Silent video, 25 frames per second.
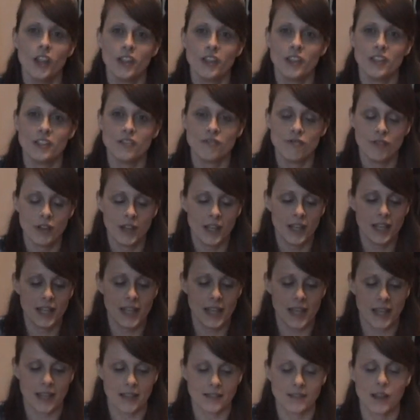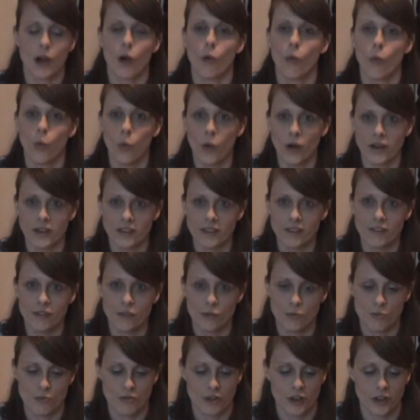This really is a
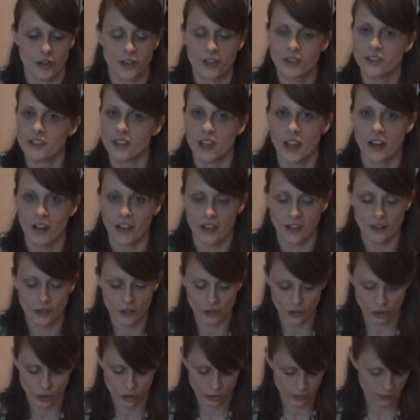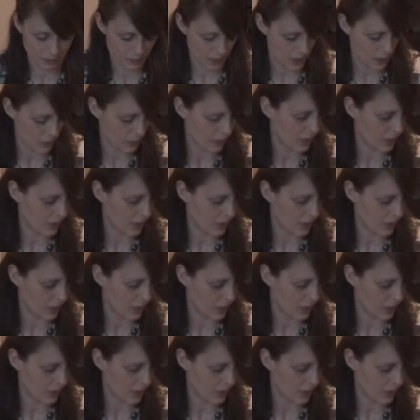wonderful product and I couldn't be